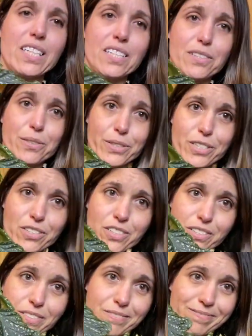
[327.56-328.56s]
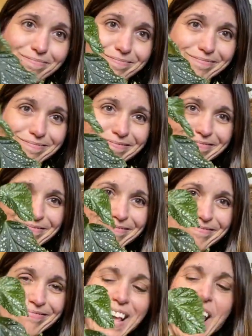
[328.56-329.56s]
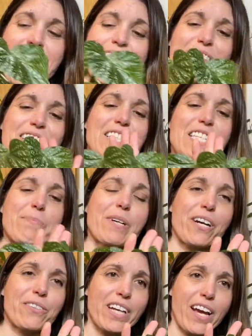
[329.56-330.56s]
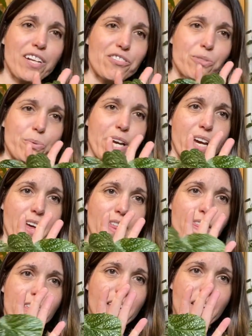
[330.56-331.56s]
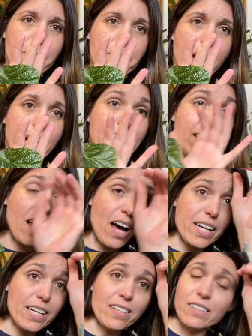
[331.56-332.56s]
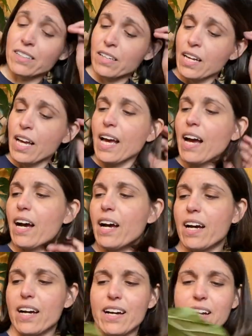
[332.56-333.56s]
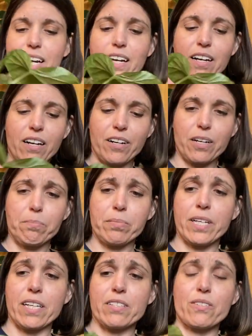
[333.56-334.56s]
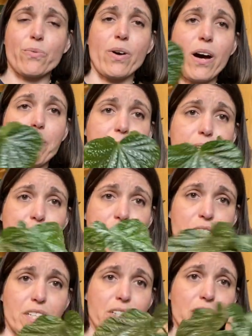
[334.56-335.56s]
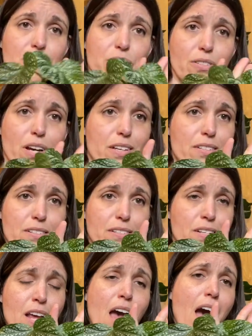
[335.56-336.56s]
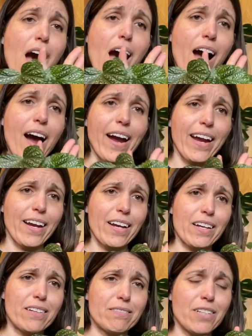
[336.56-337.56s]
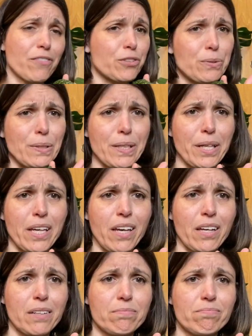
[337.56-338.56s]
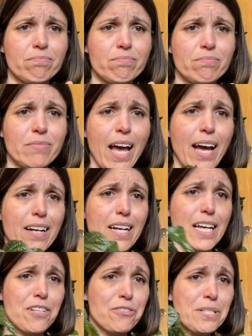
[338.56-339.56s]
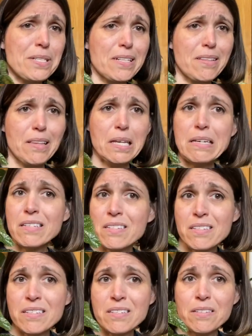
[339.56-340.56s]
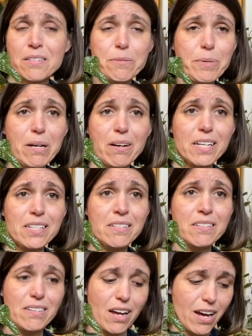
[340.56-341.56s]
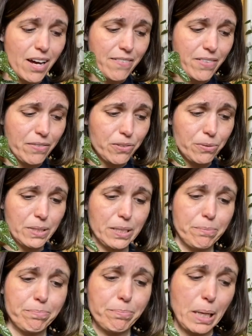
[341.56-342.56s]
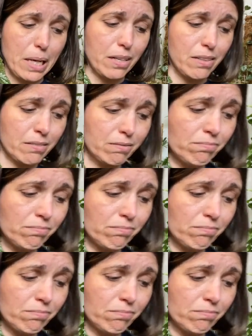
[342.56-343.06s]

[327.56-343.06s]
this gorgeous. This is the Begonia Angel Wing, the Maculata. I got her at a plant swap and she is just, I never really had any interest in these, to be honest. I've never really been,